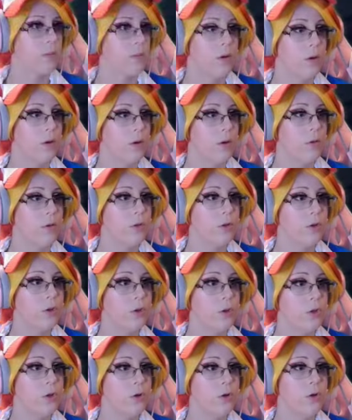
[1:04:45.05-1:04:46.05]
Oh, they're
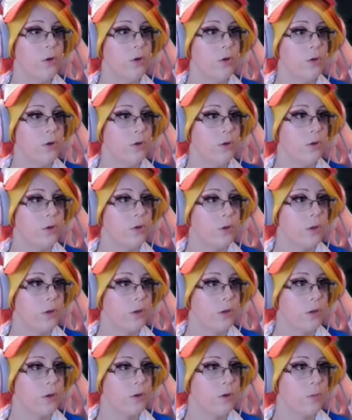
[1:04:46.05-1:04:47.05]
cute!
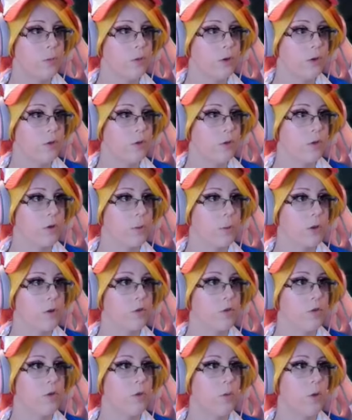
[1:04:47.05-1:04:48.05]
Oops, I just took a
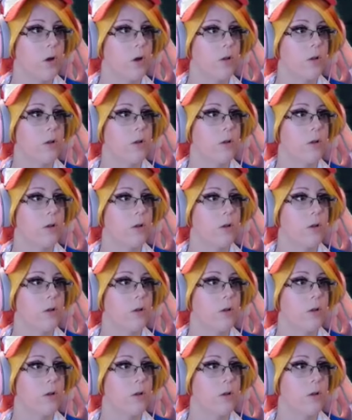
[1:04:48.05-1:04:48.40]
picture of the wall.